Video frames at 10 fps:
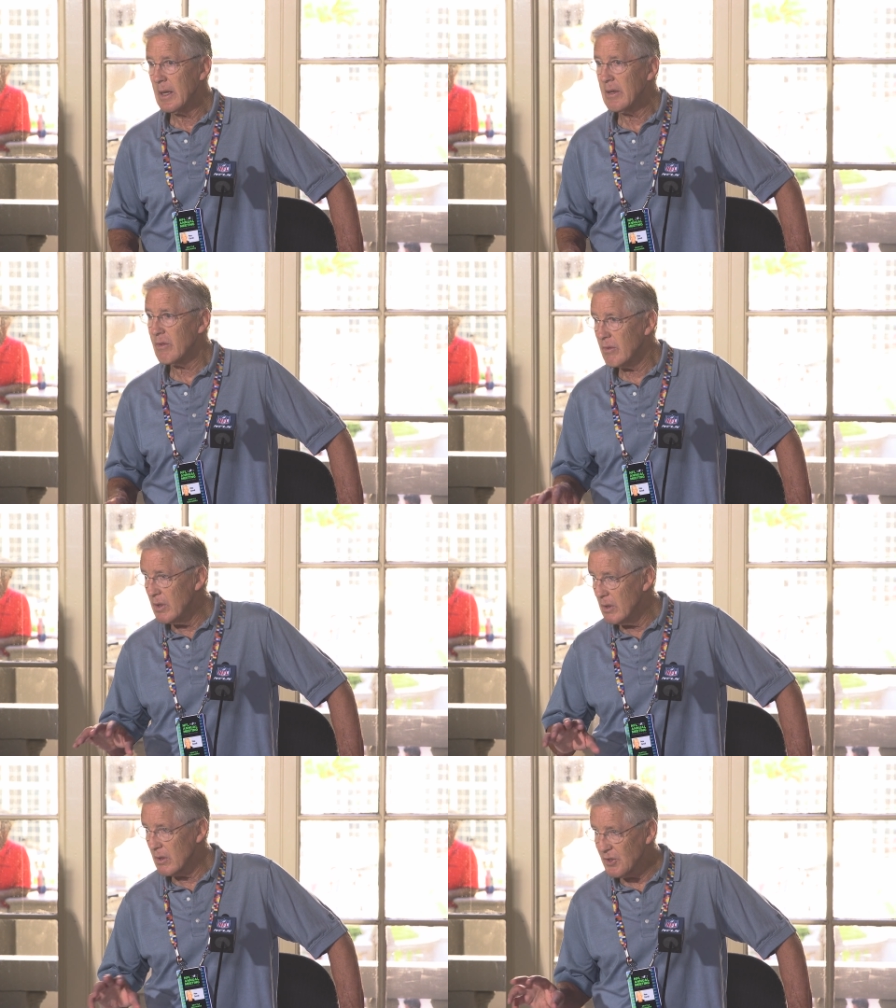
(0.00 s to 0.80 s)
He's
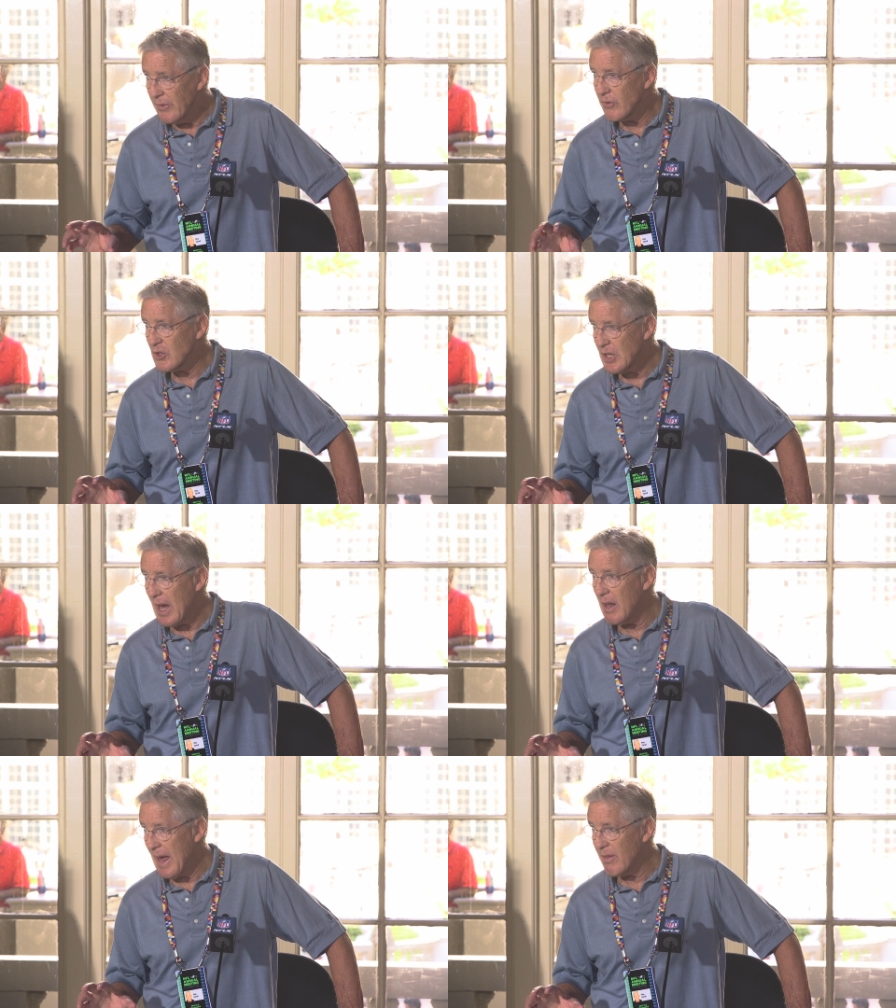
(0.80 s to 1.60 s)
a little different
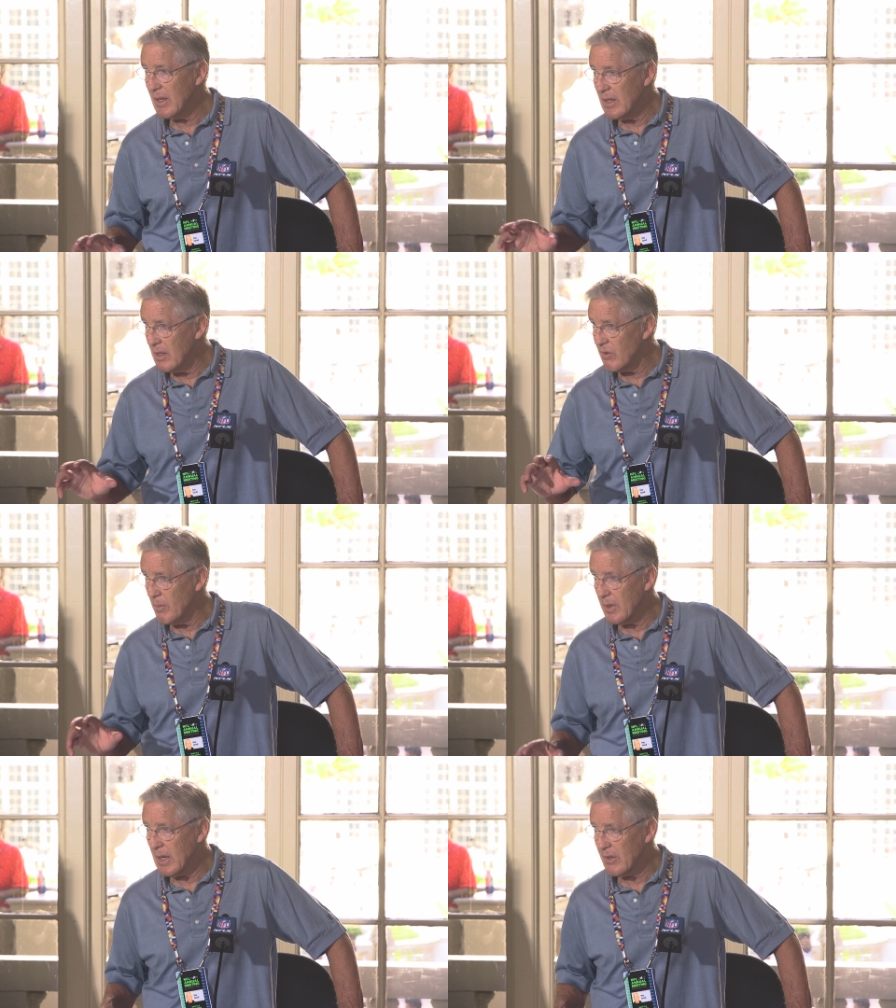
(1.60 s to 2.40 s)
style athlete than
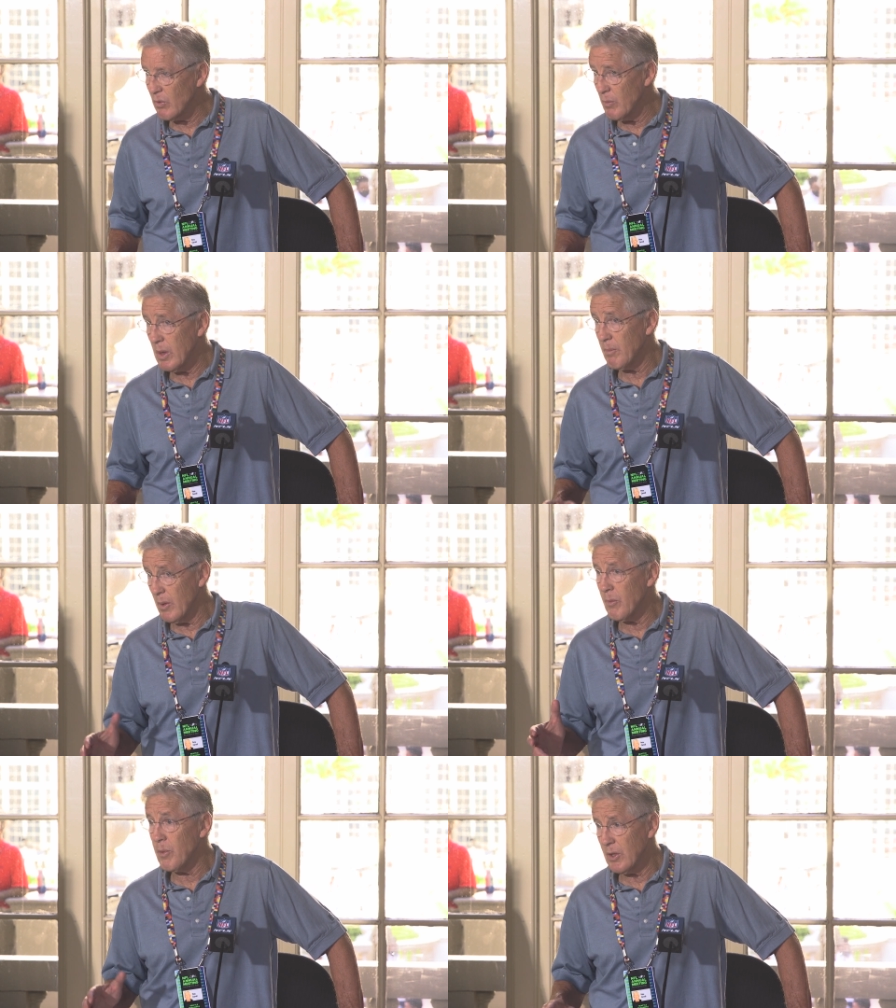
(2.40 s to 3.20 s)
some of the guys we played
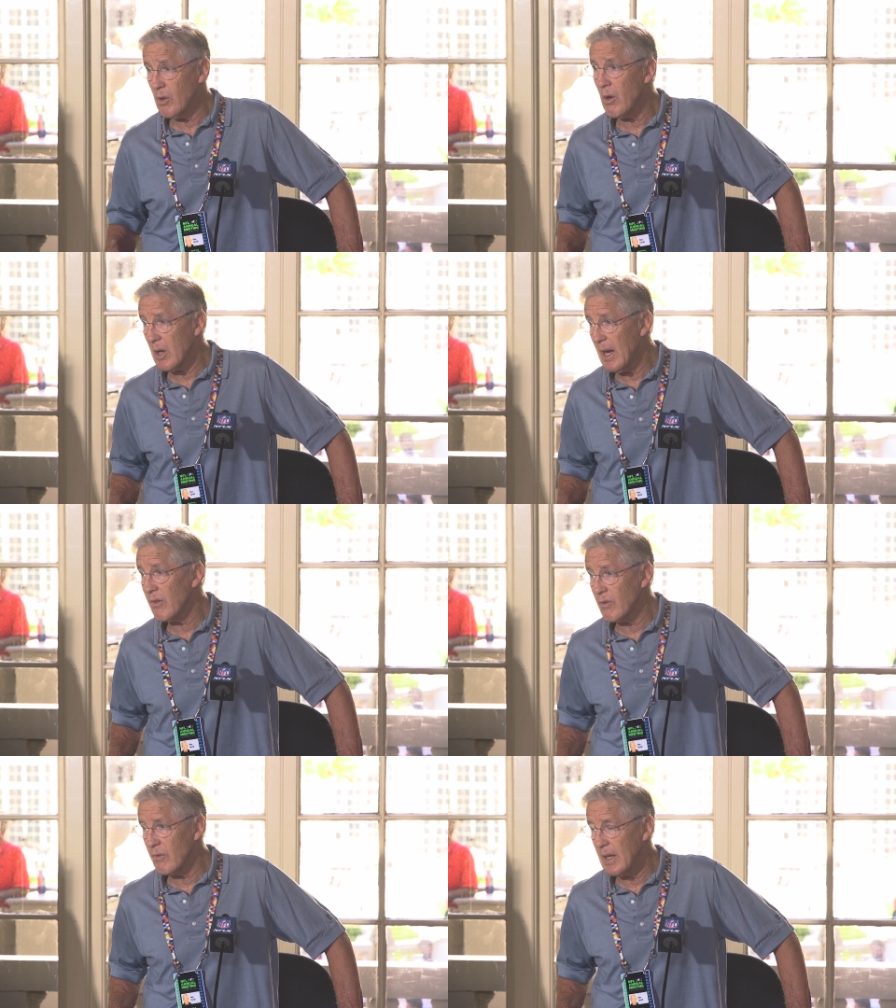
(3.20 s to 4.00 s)
with pretty tall
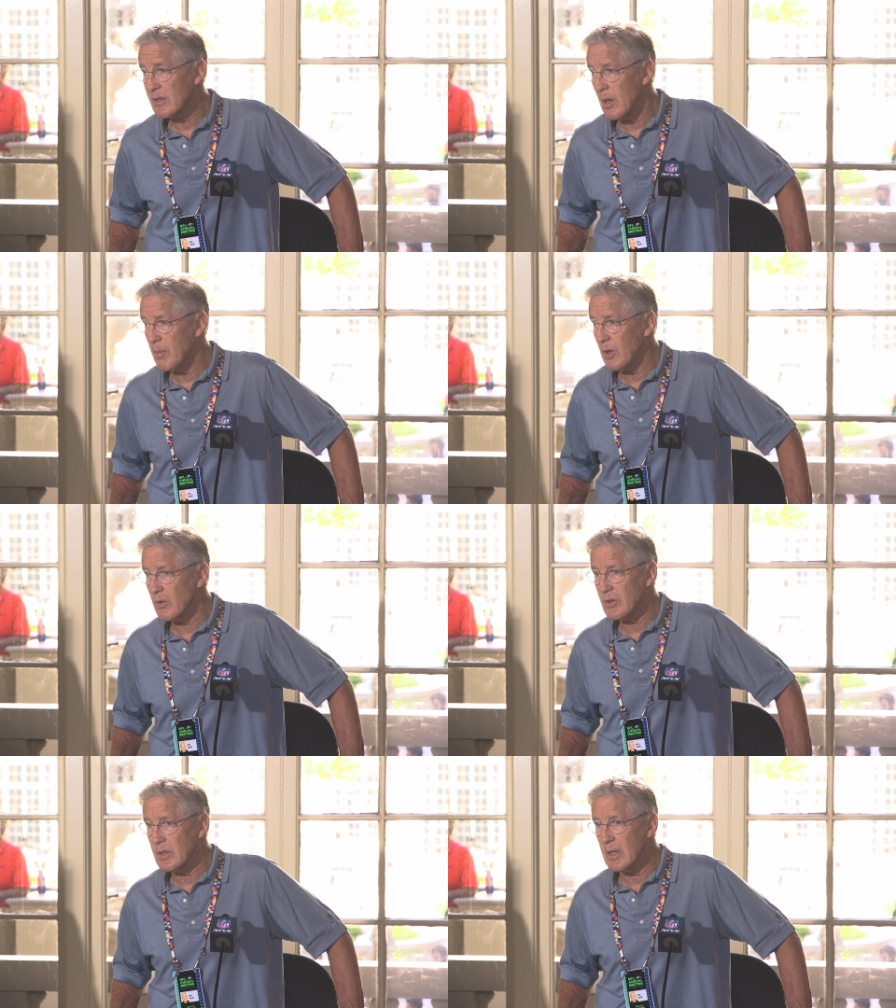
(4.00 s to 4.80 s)
guys over the last couple
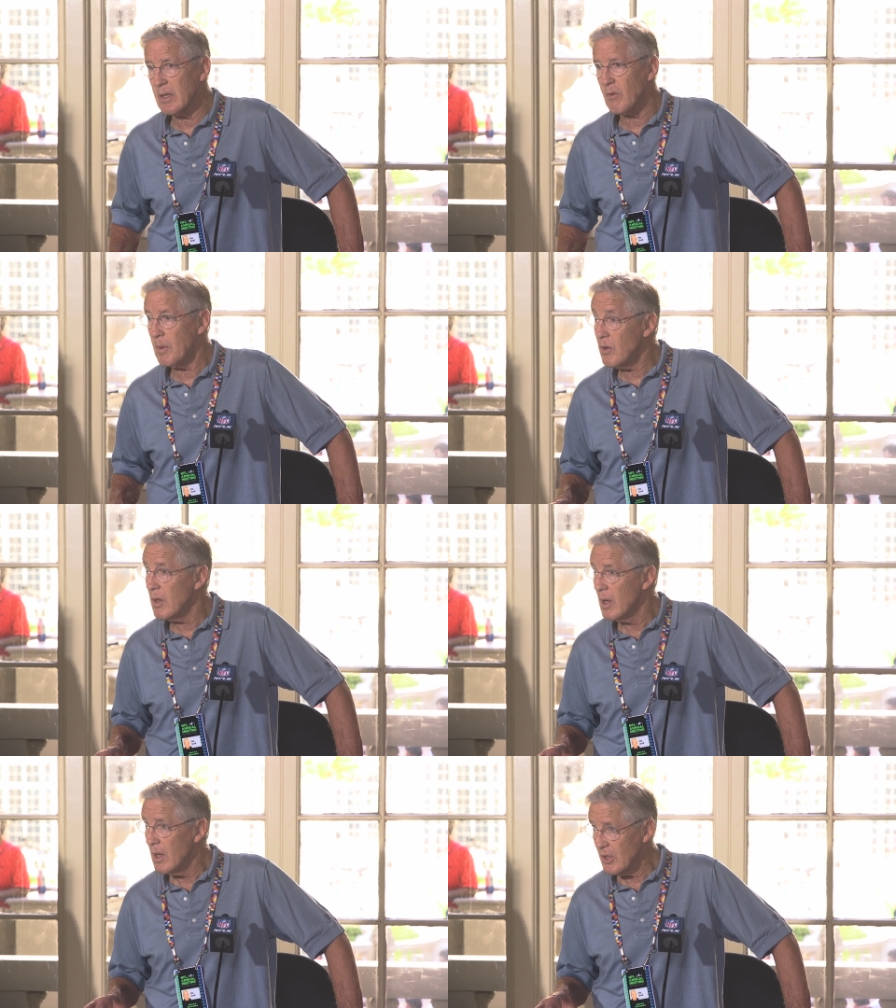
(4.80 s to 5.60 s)
years, and, and, it's been
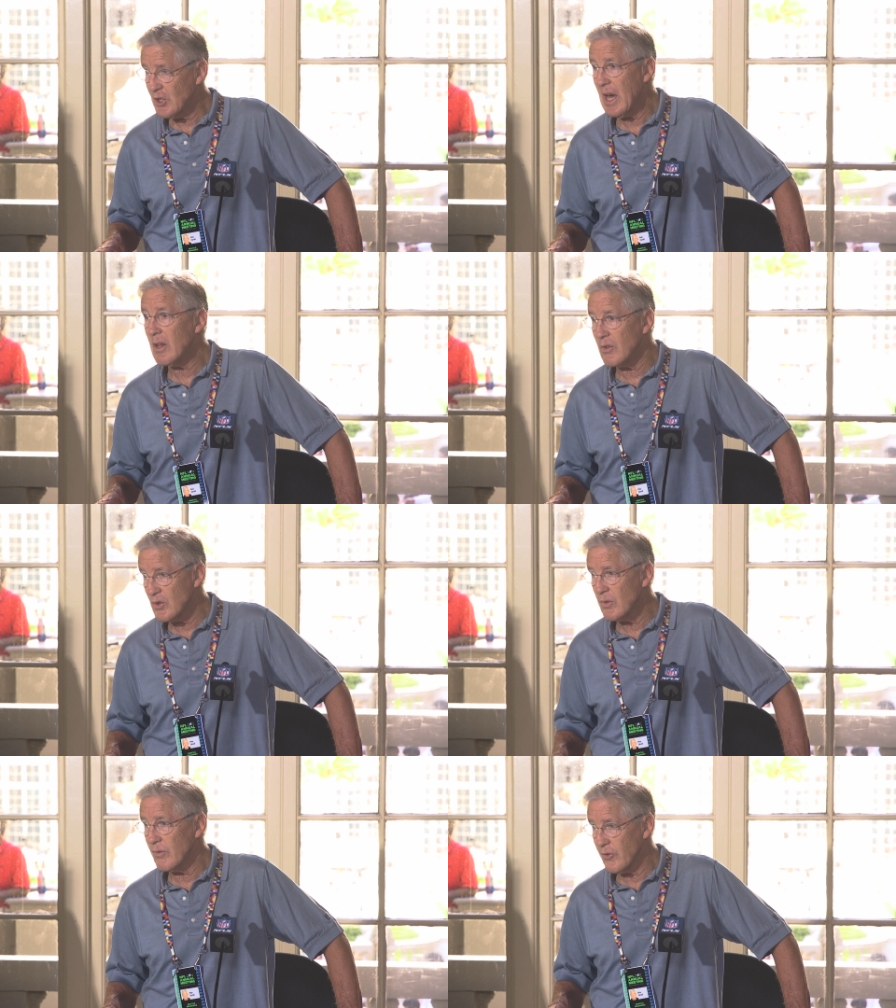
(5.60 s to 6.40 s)
a
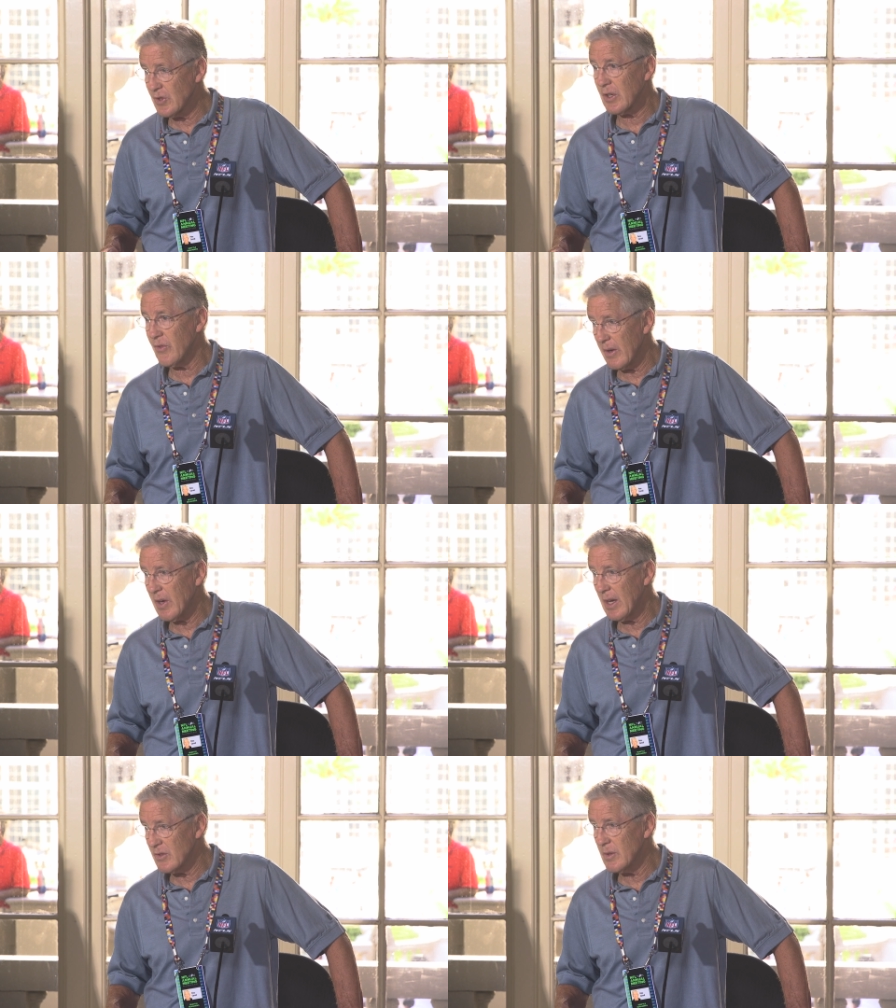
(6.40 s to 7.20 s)
challenge for
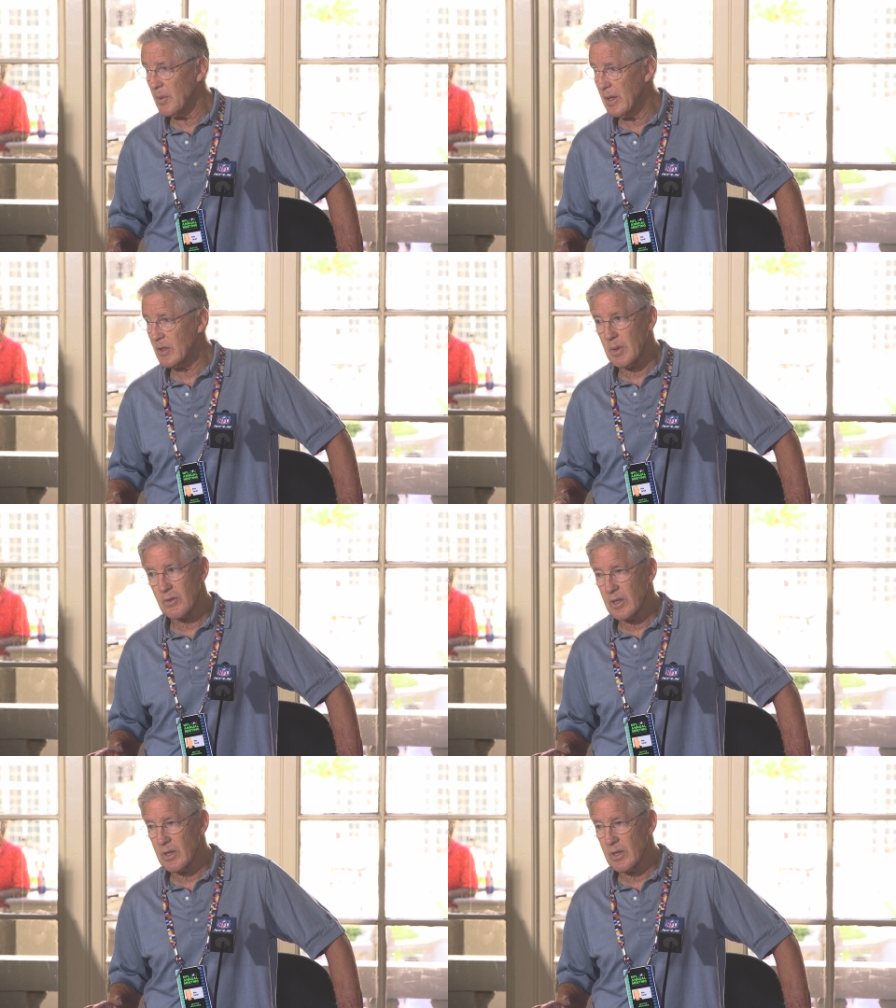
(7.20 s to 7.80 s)
six-five guys to play that spot.